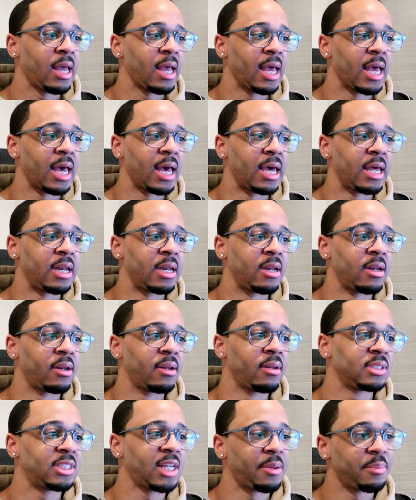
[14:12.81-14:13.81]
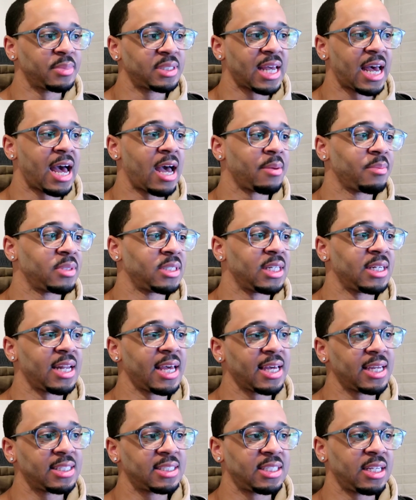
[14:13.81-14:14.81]
And sometimes the
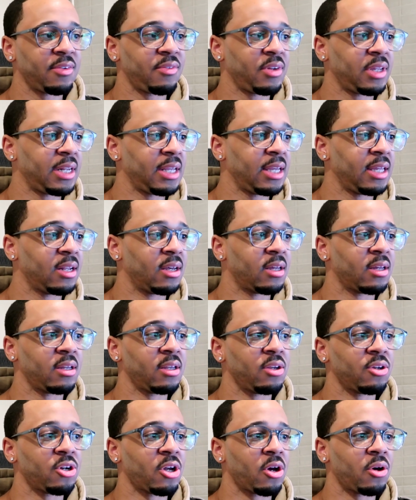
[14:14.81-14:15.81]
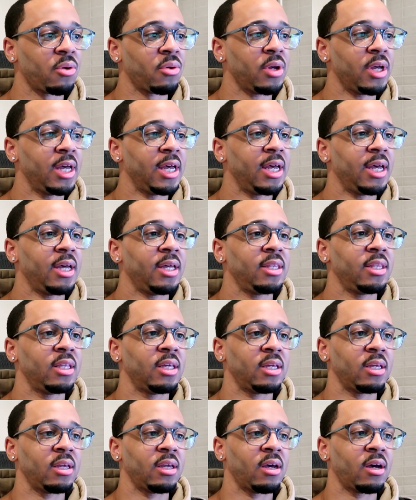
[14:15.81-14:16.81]
negativity to, you know,
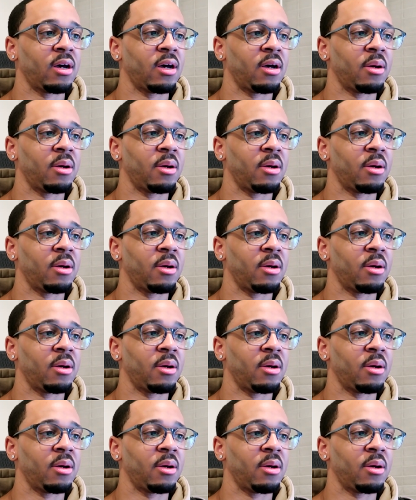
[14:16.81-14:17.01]
the